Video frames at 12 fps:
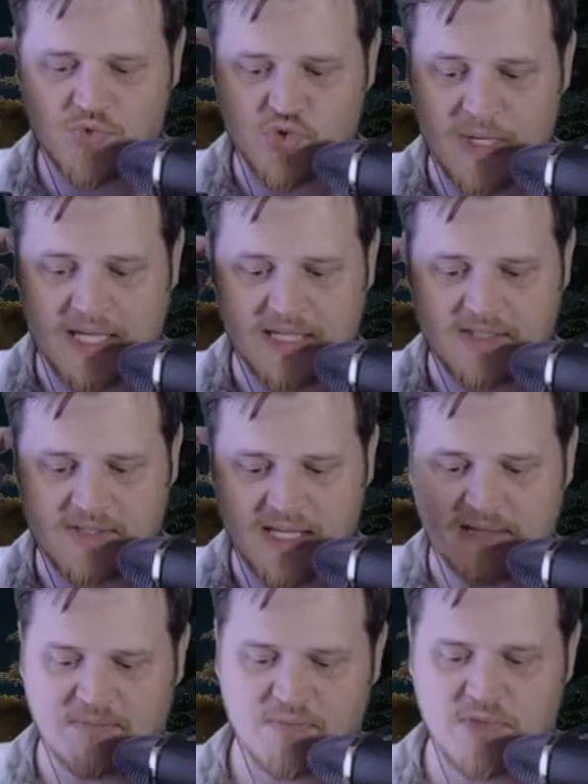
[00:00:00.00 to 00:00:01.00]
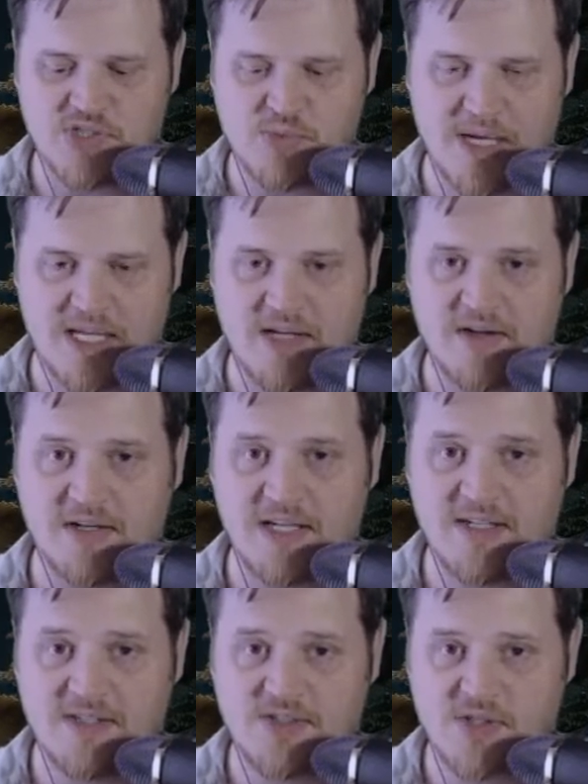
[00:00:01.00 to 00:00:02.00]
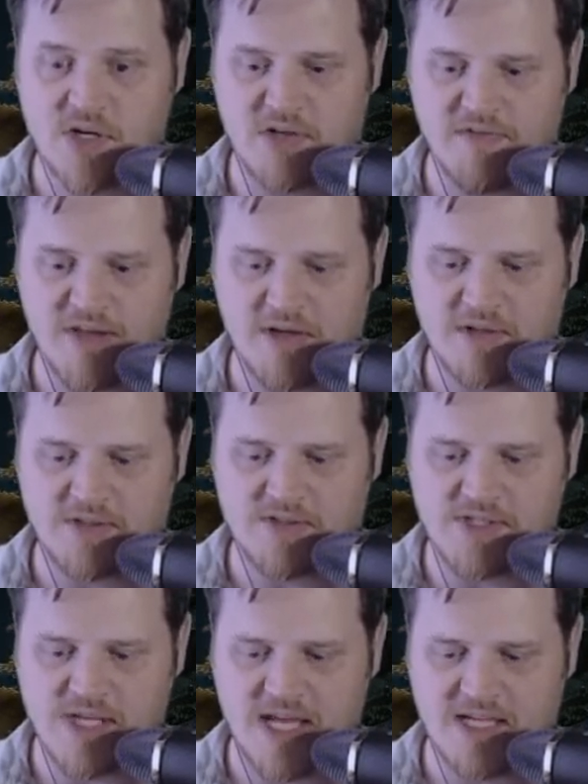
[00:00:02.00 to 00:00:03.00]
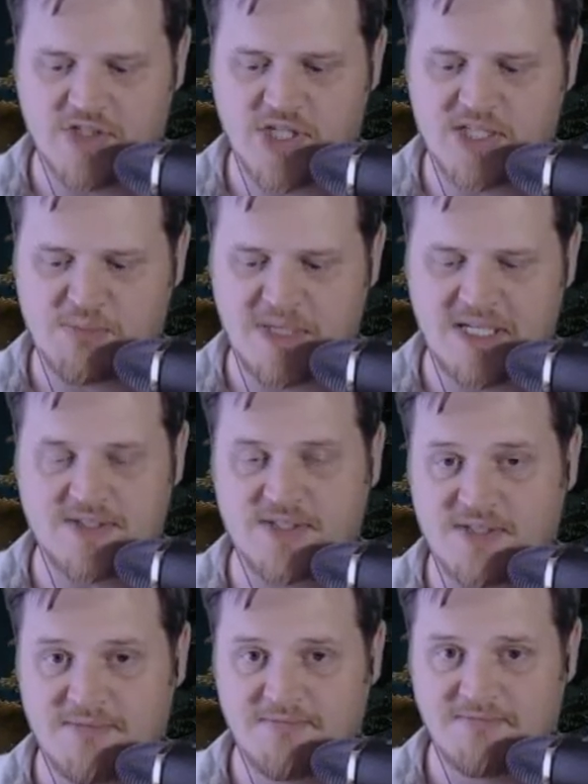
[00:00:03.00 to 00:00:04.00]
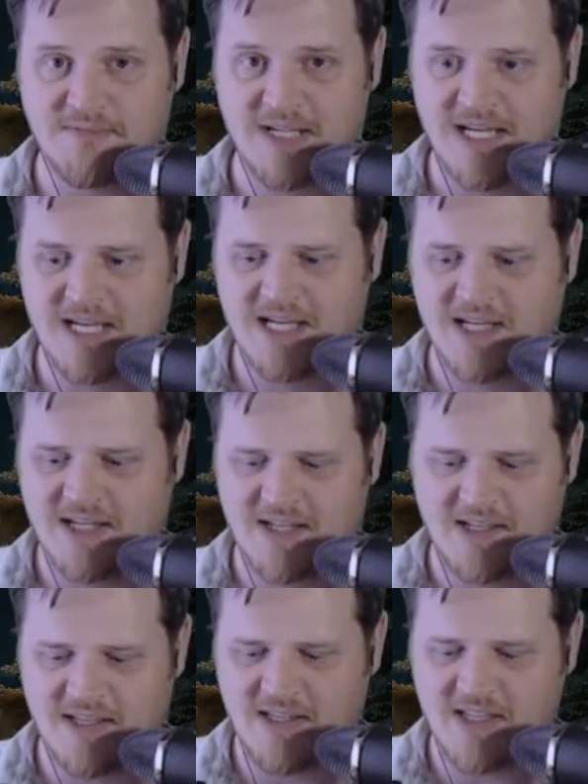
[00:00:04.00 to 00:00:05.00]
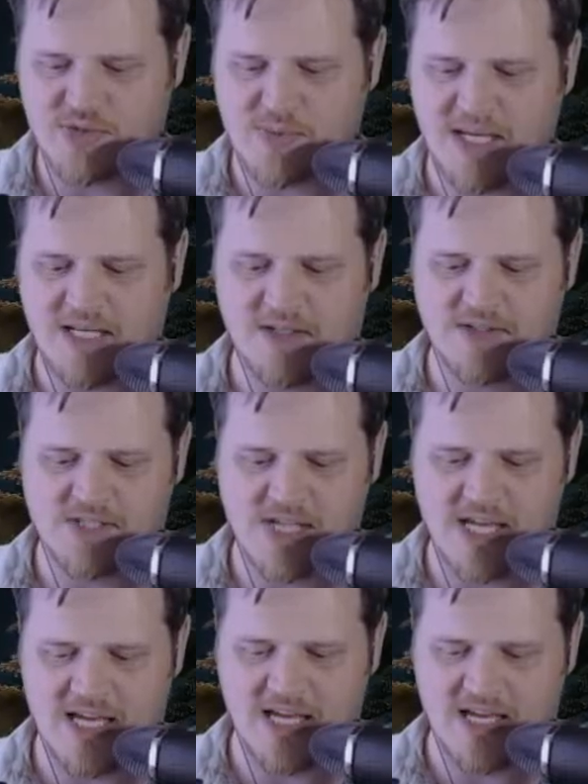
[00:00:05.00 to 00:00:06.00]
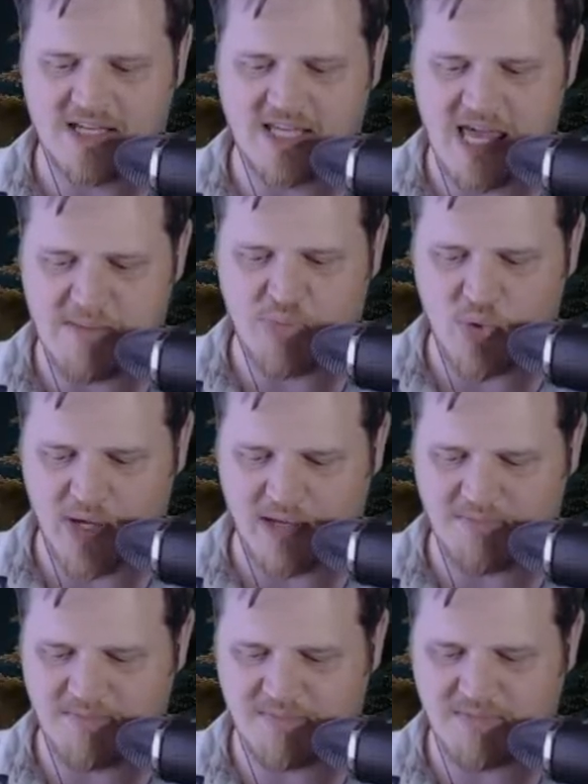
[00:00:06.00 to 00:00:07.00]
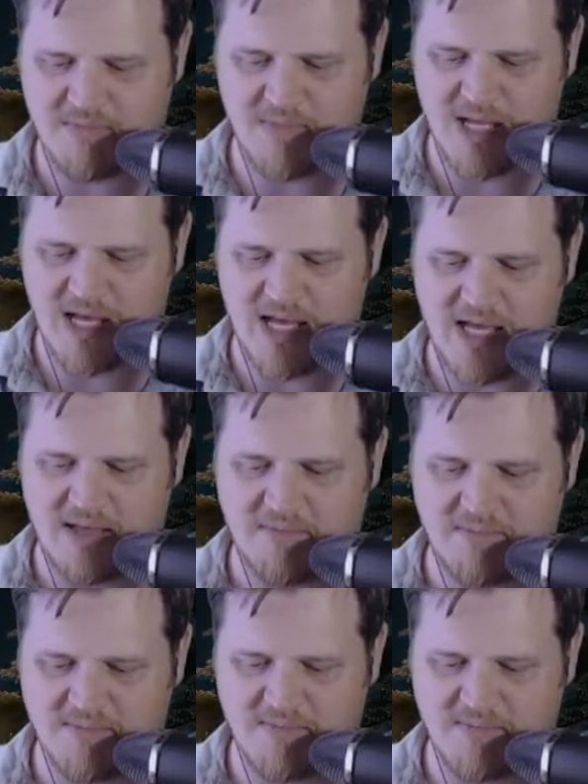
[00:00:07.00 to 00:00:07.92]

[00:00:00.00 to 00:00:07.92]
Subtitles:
trinkets. Like this right here is Darth Vader's chess piece. This right here is a Game Boy. Right